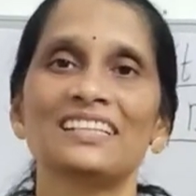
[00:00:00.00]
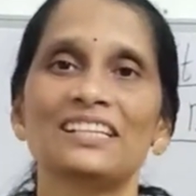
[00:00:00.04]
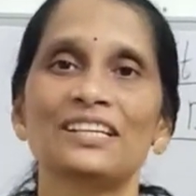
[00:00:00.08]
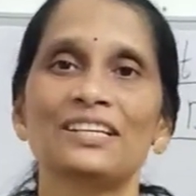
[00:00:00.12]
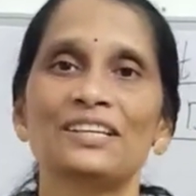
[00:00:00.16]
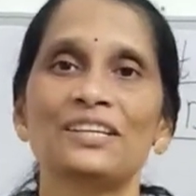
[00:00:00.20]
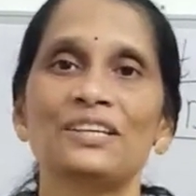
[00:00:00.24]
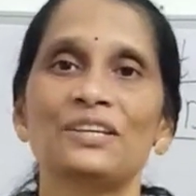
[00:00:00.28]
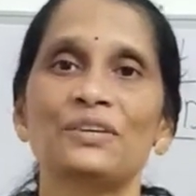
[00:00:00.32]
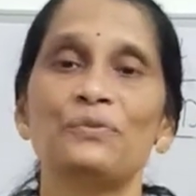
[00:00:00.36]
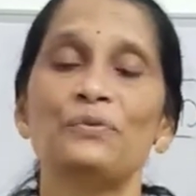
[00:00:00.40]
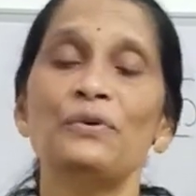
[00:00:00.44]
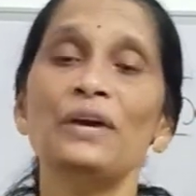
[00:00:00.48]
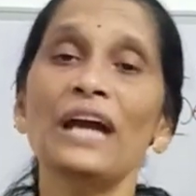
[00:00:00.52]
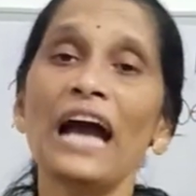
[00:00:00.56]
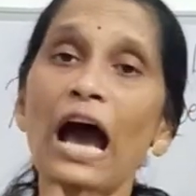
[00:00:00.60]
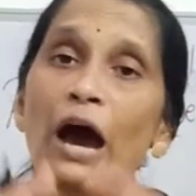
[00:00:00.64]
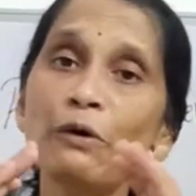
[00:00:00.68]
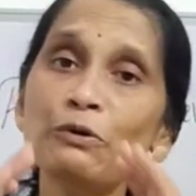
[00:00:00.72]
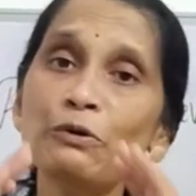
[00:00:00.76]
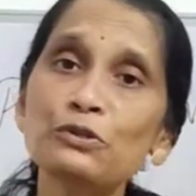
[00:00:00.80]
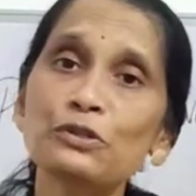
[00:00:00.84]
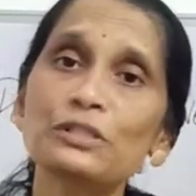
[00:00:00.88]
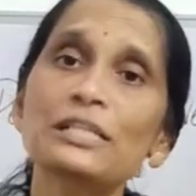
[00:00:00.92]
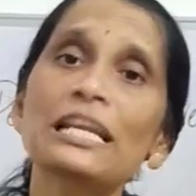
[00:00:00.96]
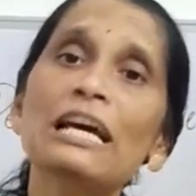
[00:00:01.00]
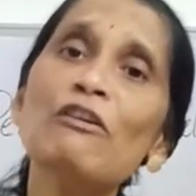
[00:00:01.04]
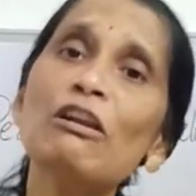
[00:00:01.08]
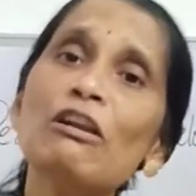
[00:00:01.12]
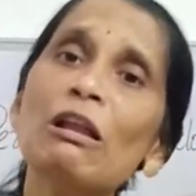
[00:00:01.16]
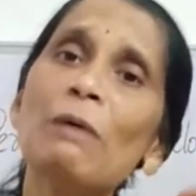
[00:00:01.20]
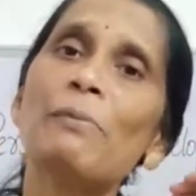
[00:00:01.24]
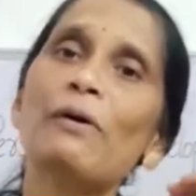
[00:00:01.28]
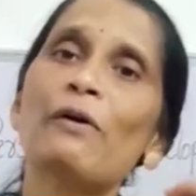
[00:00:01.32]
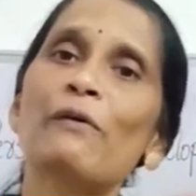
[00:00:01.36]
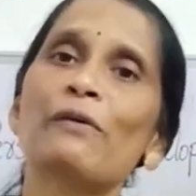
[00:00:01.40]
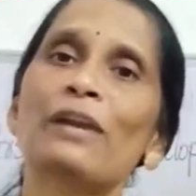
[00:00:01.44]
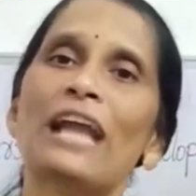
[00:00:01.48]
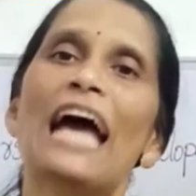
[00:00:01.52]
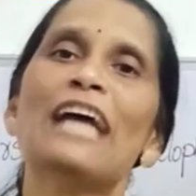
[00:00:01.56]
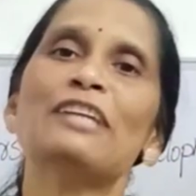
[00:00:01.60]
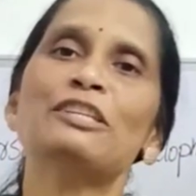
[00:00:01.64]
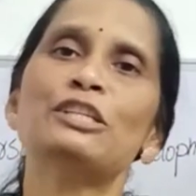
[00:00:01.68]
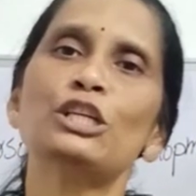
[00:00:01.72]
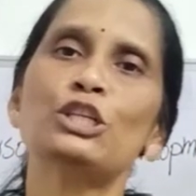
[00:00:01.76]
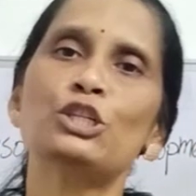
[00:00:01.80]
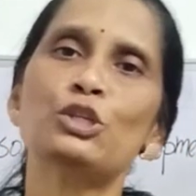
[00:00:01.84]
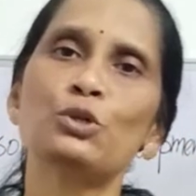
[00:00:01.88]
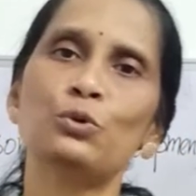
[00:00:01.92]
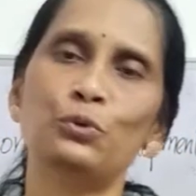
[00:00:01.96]
We have to develop our
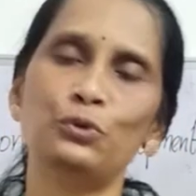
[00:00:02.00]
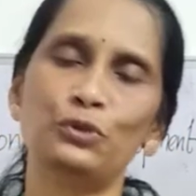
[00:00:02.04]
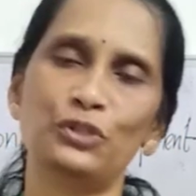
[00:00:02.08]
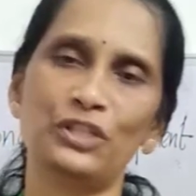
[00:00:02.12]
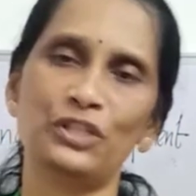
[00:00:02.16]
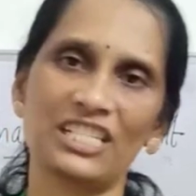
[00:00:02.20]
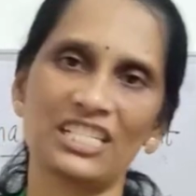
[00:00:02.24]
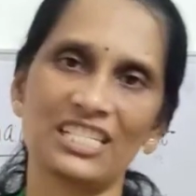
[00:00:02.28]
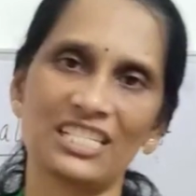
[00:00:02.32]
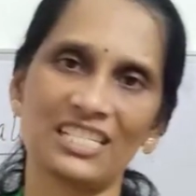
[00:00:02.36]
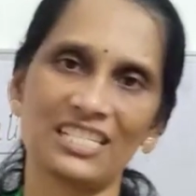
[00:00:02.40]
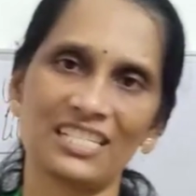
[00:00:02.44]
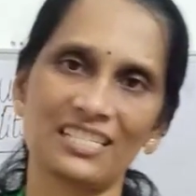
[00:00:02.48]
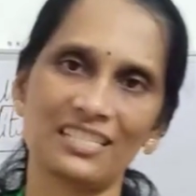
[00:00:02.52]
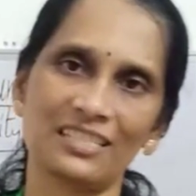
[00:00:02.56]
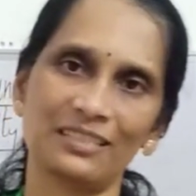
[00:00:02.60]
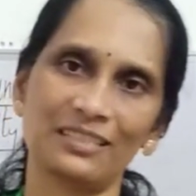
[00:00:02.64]
attitudes.